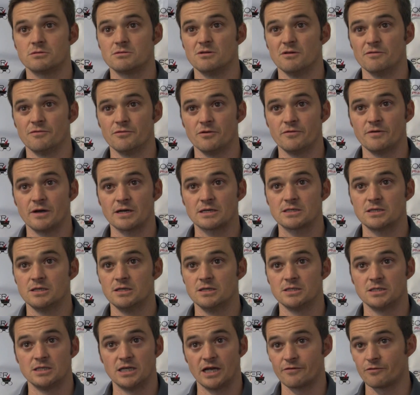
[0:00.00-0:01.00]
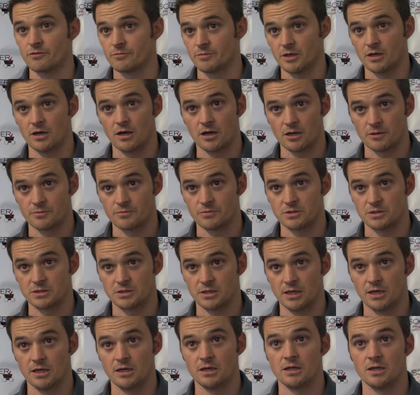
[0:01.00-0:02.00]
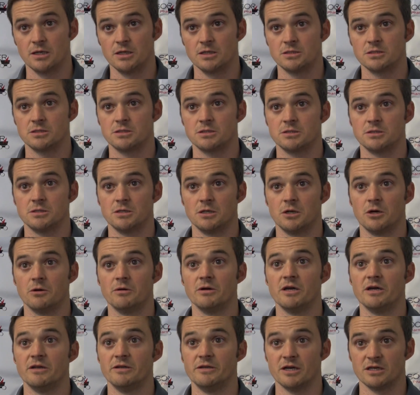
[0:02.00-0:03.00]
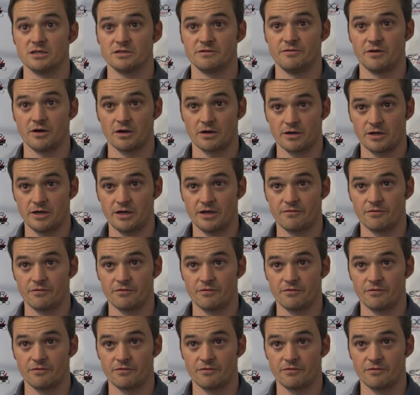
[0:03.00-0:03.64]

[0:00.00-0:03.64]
The flu vaccine has never been 100%. It's, you know, it does vary